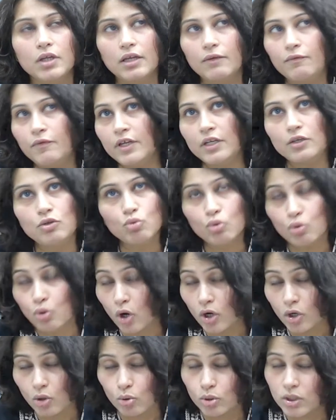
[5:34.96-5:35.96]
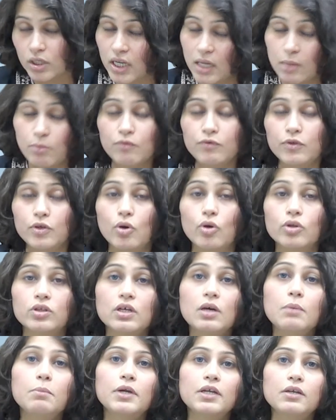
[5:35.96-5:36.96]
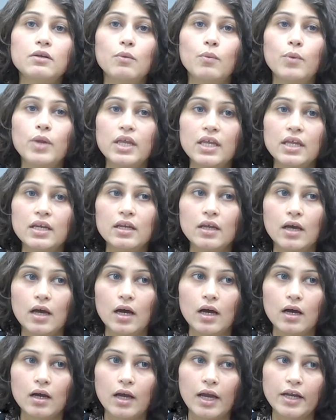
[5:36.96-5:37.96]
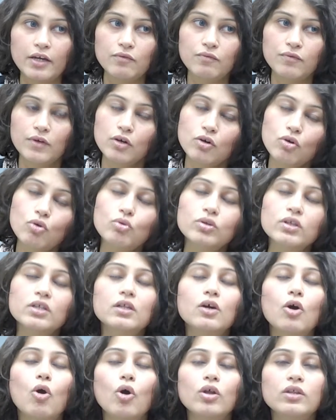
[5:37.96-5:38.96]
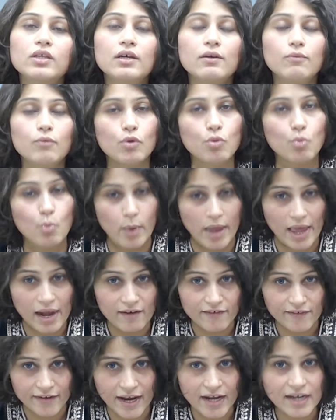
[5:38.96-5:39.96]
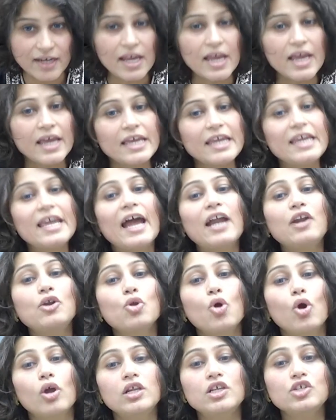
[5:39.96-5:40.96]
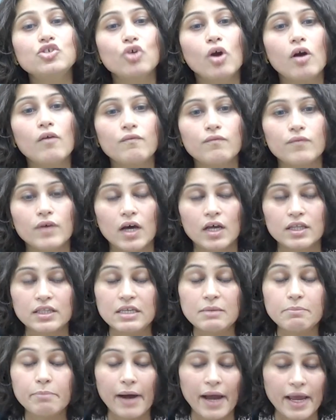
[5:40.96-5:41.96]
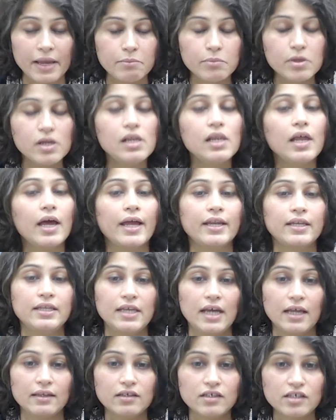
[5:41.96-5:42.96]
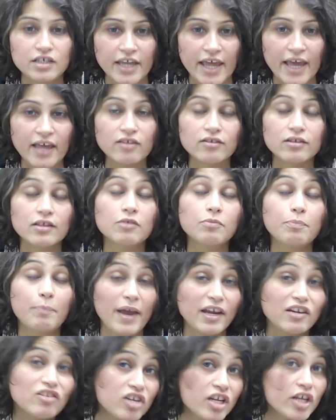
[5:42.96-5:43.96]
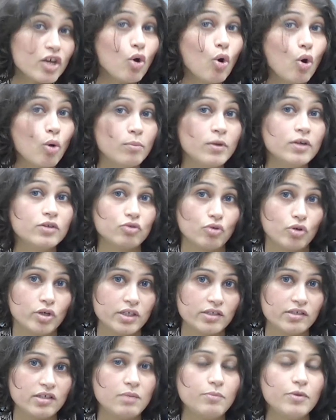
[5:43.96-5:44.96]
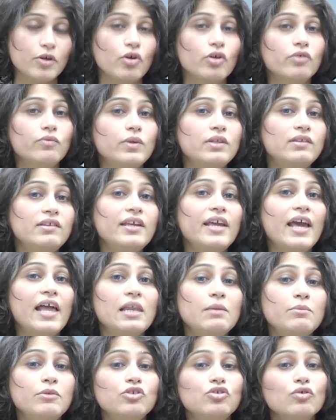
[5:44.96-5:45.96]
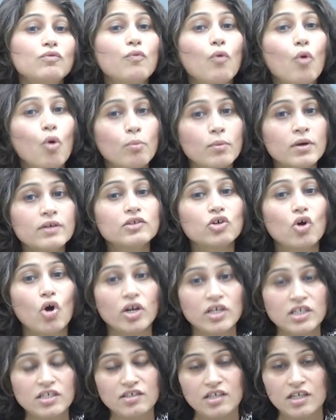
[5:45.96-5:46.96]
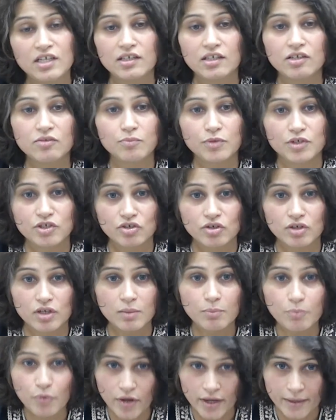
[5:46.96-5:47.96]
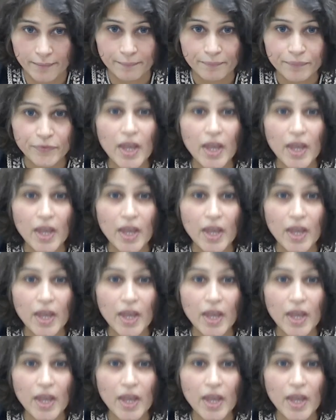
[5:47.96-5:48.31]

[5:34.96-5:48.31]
we do not know the name of the author, but we can kind of conclude that the author was well read. He had knowledge of the Bible and the other texts, especially Homer's Odyssey, because we see elements of Homer's Odyssey in this particular poem.